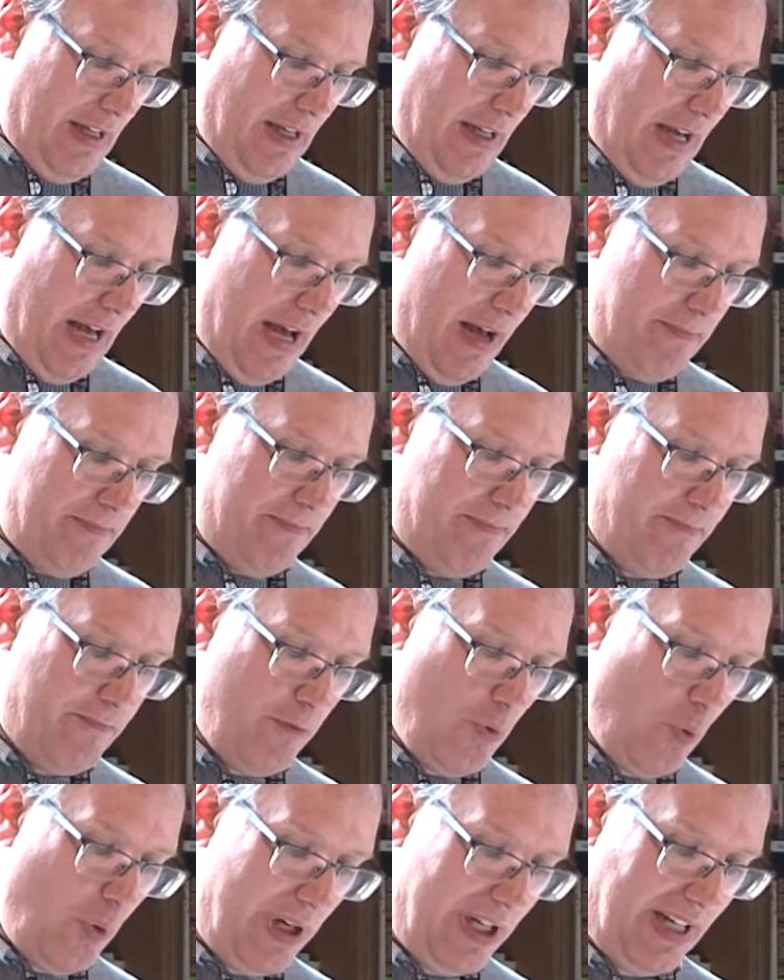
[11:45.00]
Um,
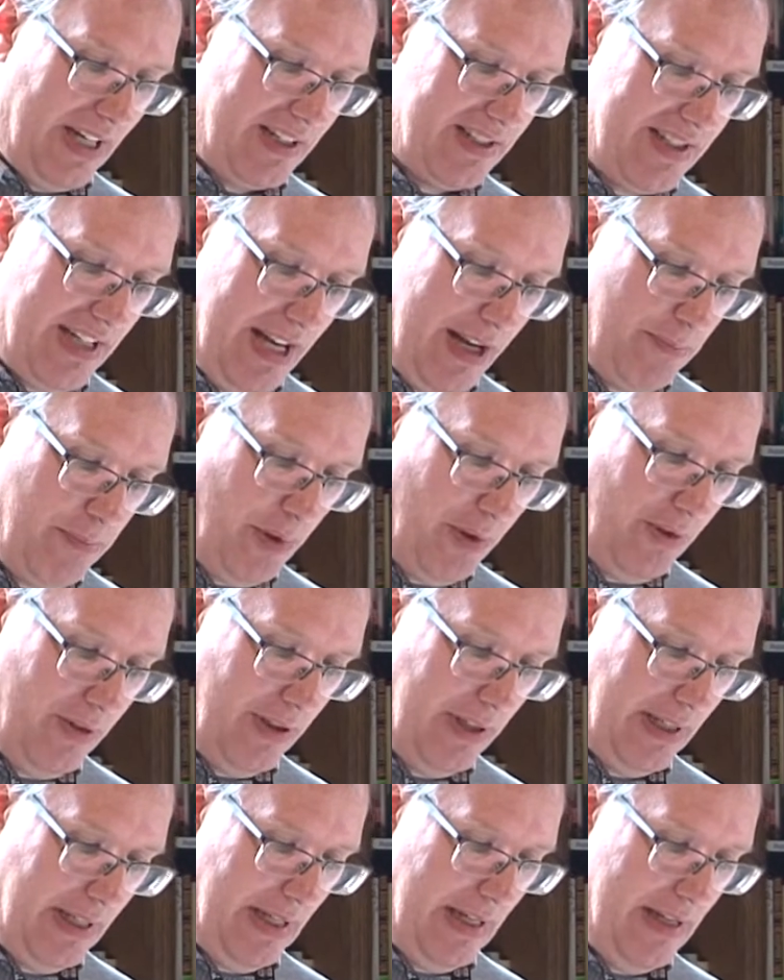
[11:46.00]
one example
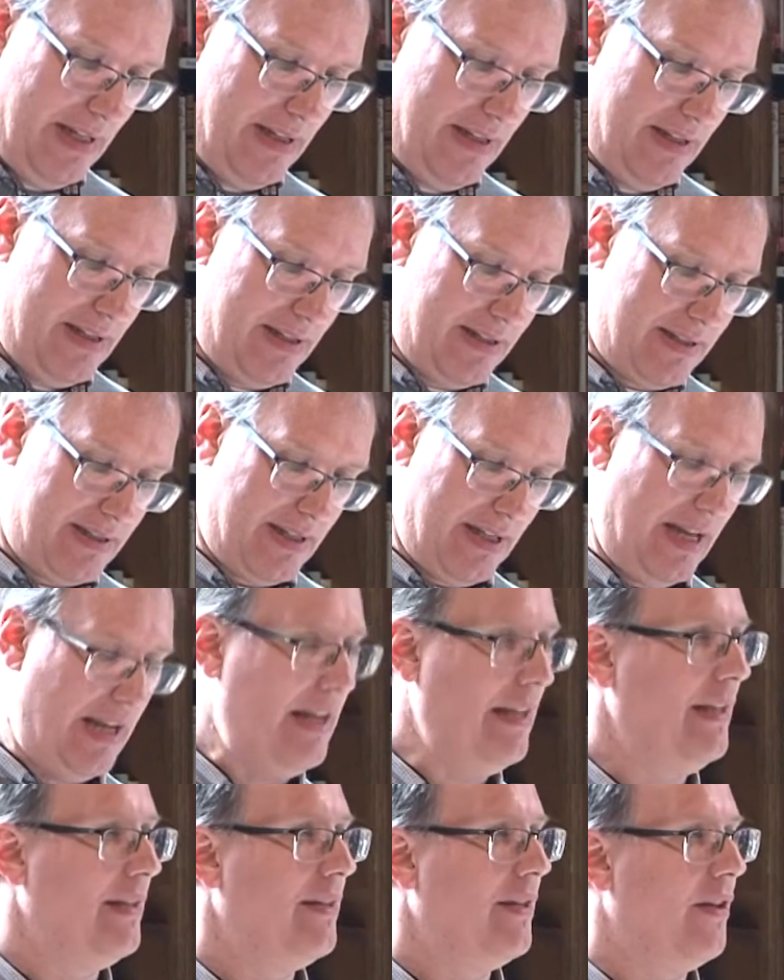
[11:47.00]
is
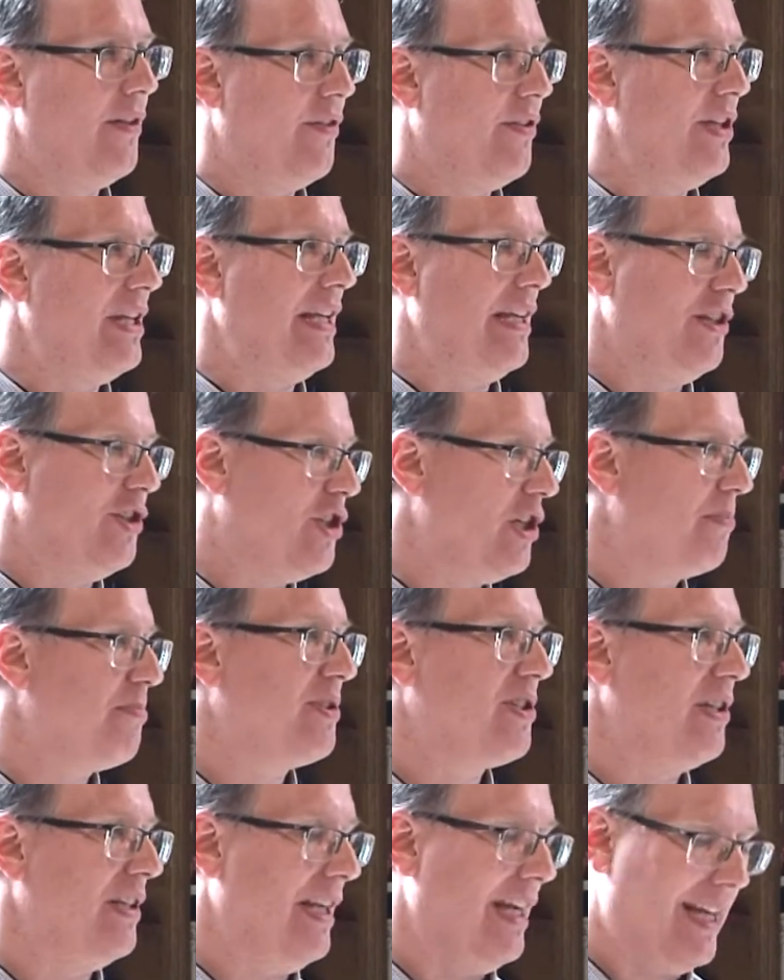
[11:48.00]
in the
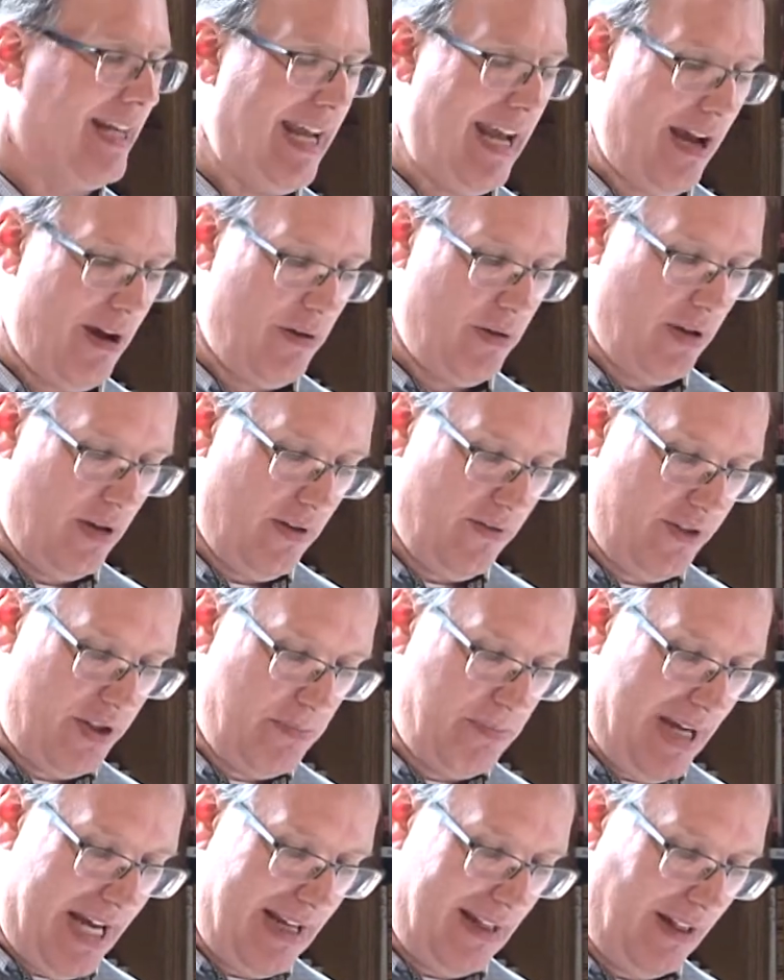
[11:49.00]
Egyptian account of the
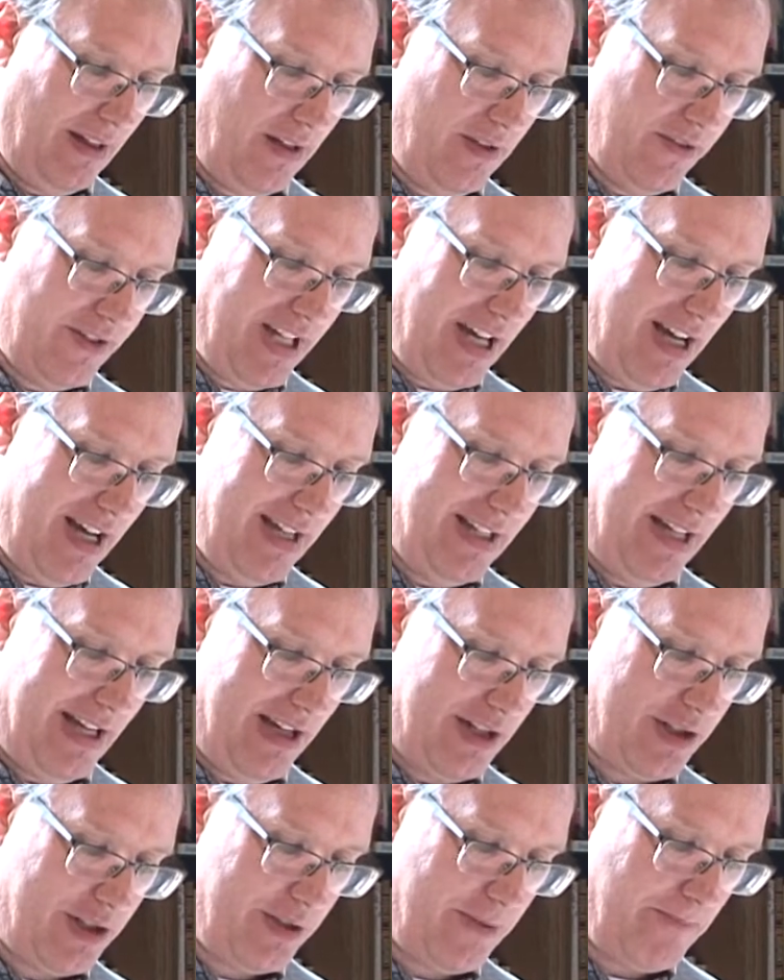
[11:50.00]
Battle of
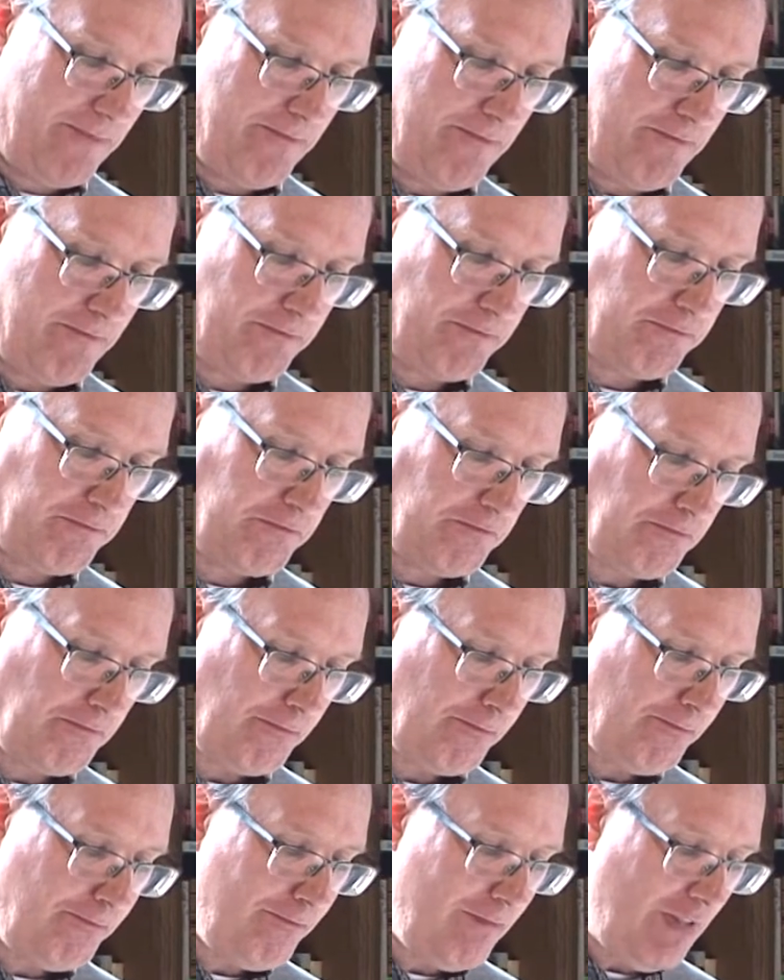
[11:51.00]
Kadesh
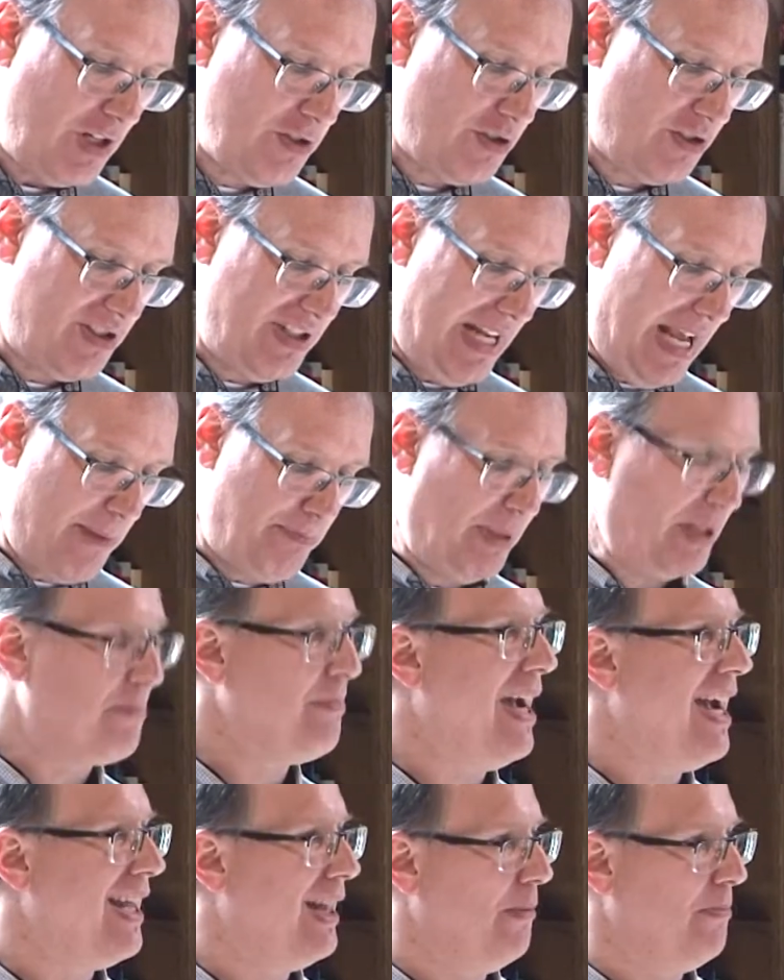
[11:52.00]
which is an epic
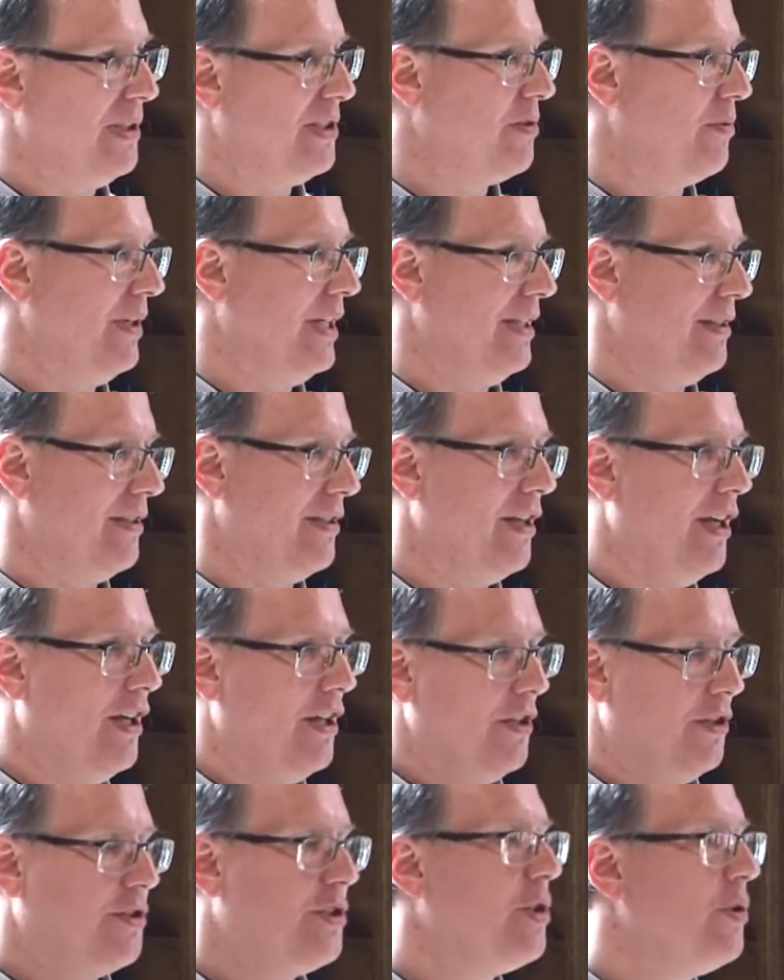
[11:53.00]
battle between
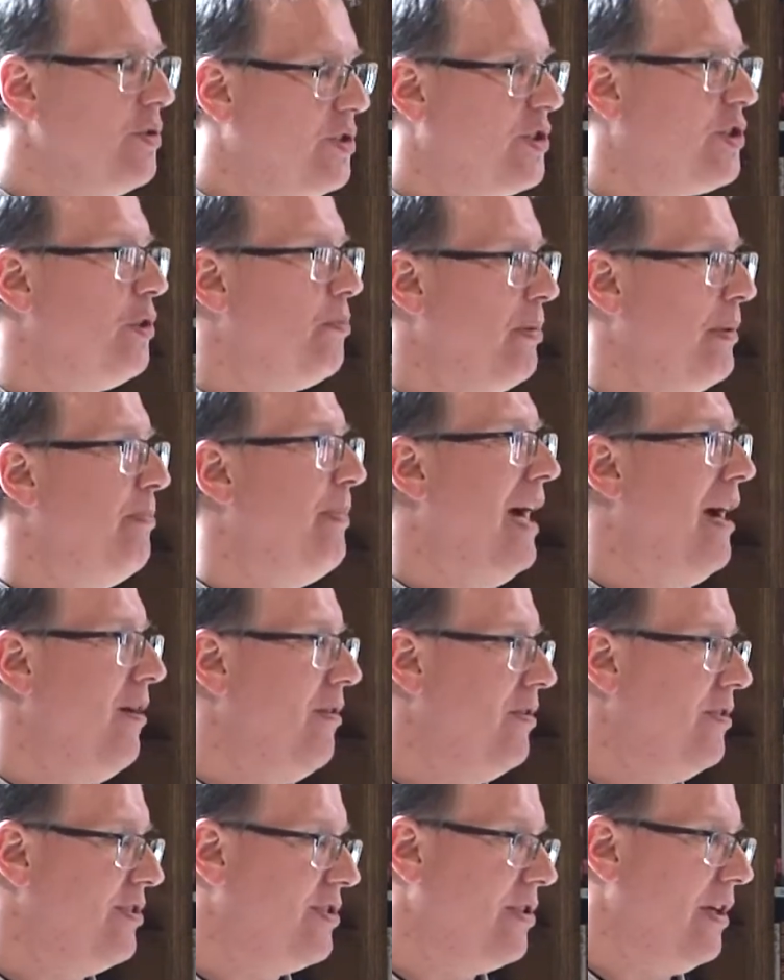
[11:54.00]
the two
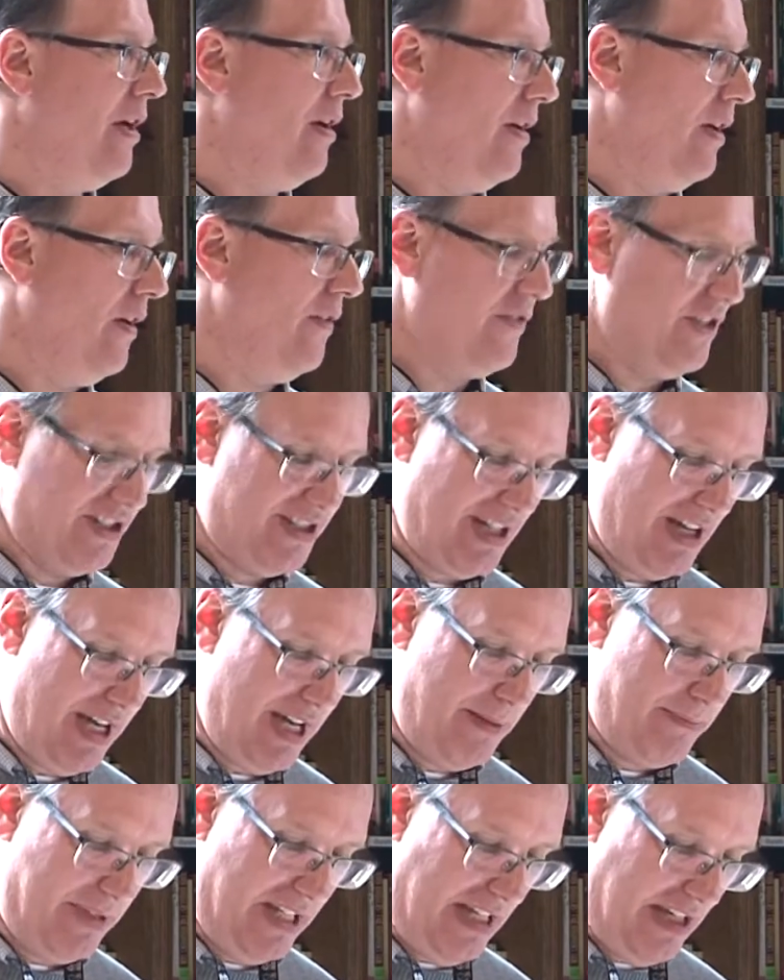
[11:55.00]
superpowers uh, of the
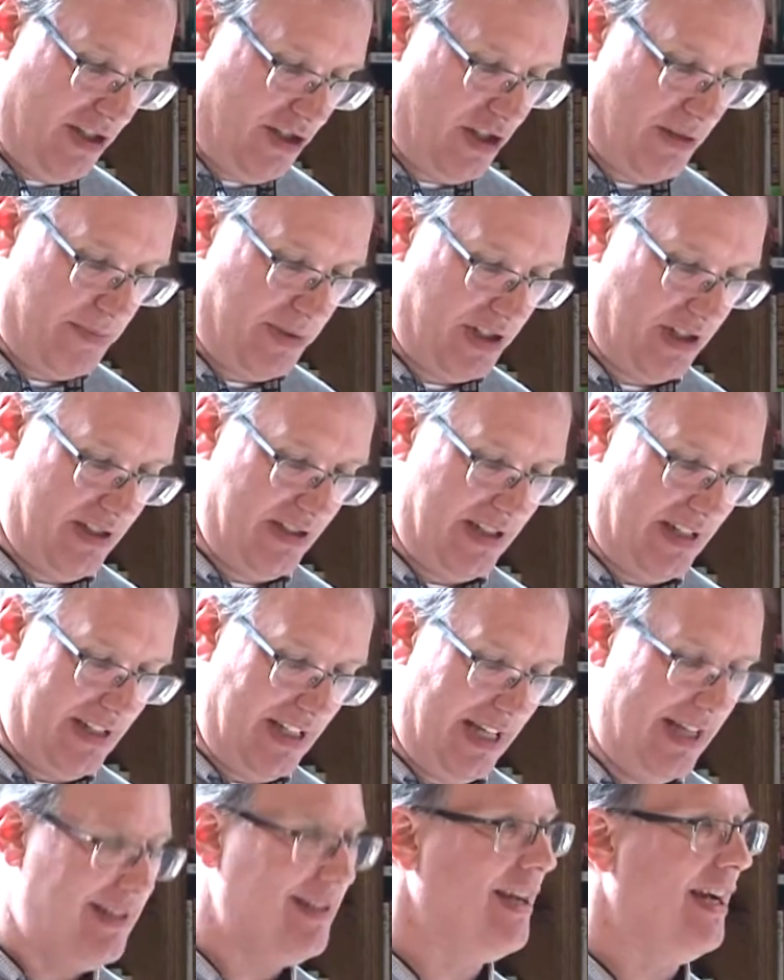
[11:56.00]
time, the Egyptians and the
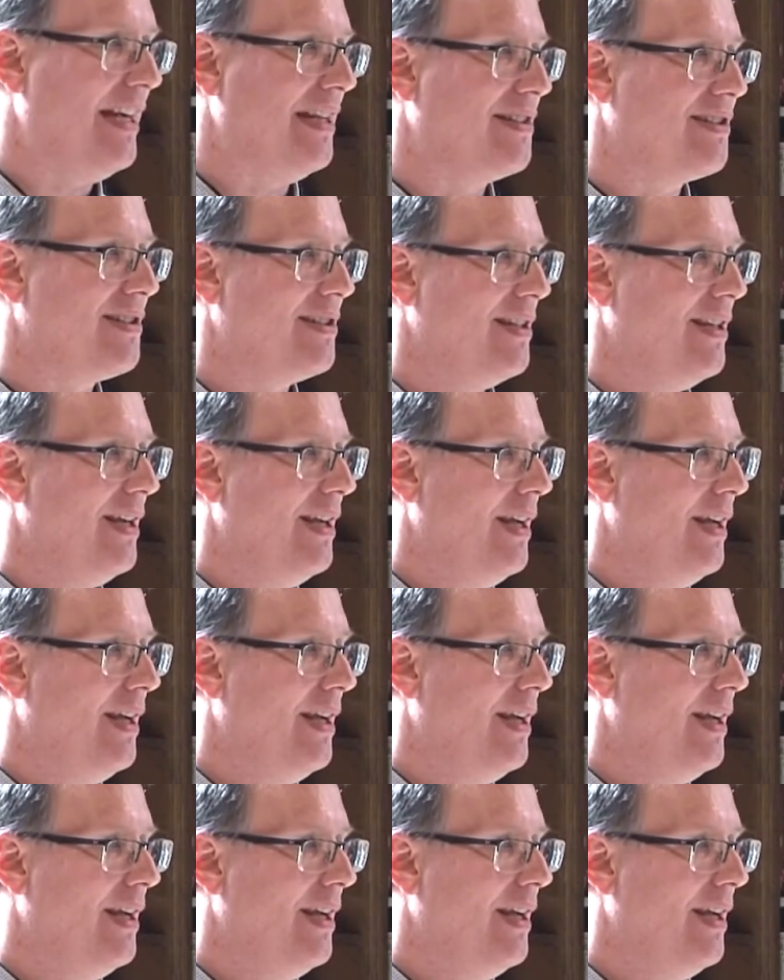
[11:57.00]
Hittites.